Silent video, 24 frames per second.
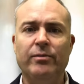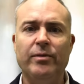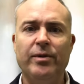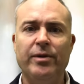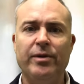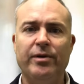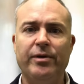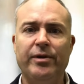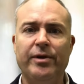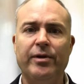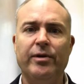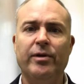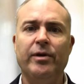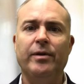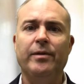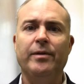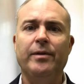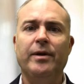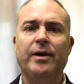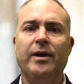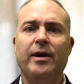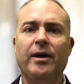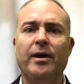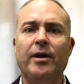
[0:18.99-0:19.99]
whether you're
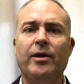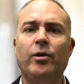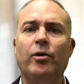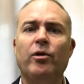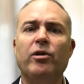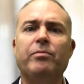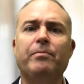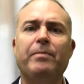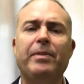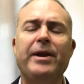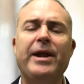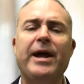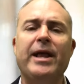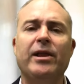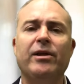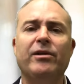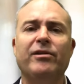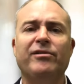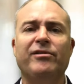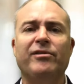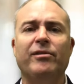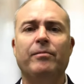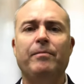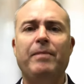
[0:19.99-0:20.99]
in North
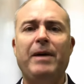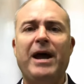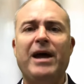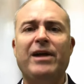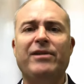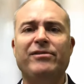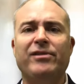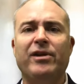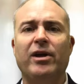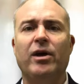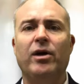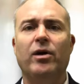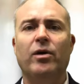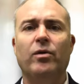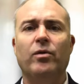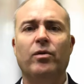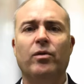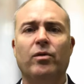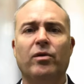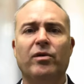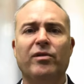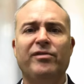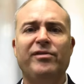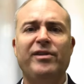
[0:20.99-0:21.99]
Pinellas or
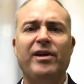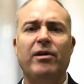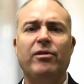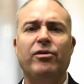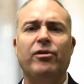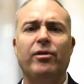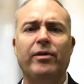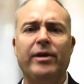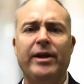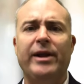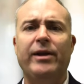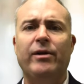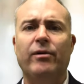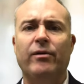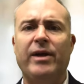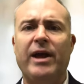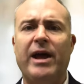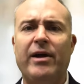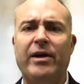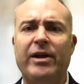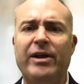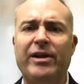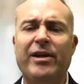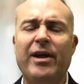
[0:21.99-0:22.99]
Pasco or South Hernando
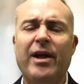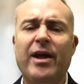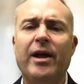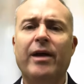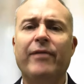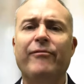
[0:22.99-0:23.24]
County.